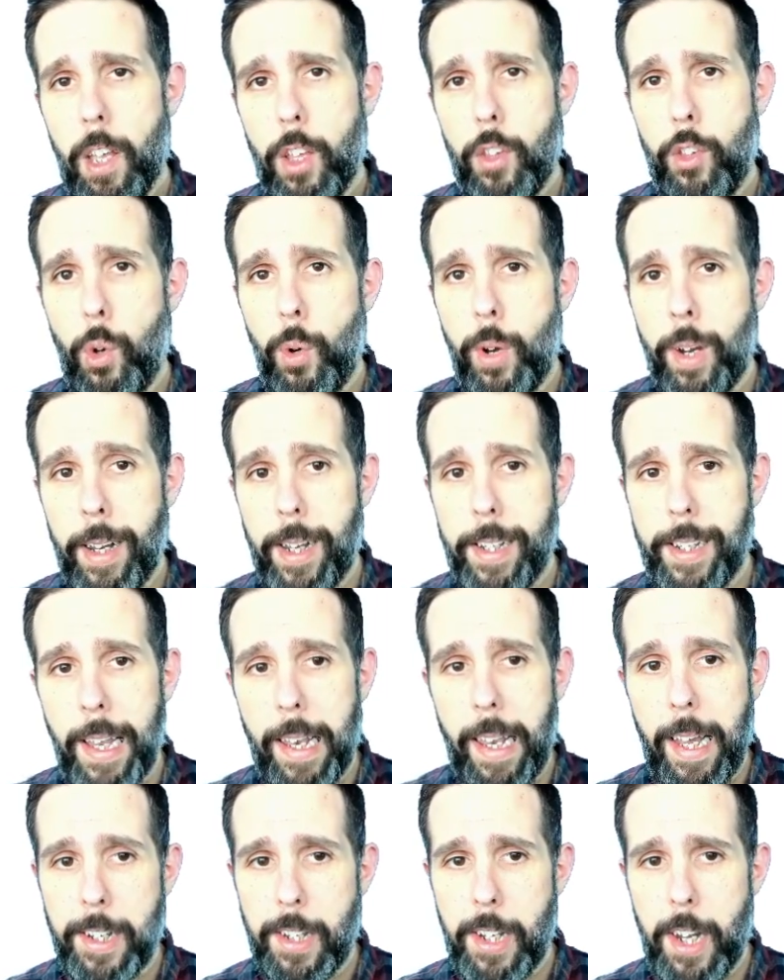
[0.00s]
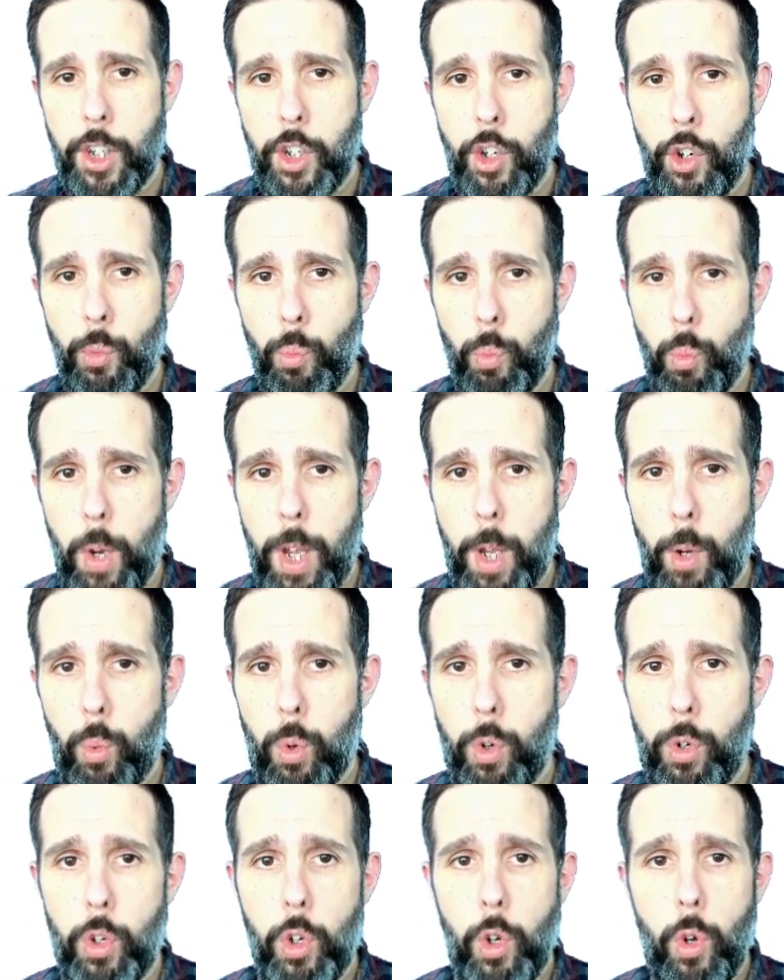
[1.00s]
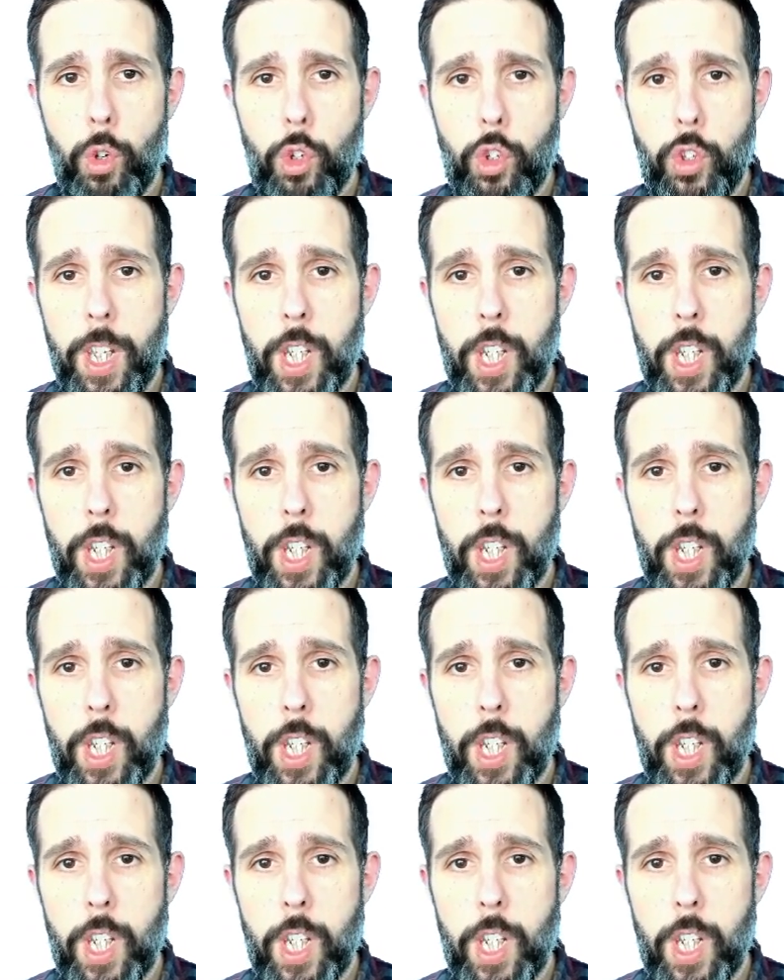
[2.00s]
During initialization, we would use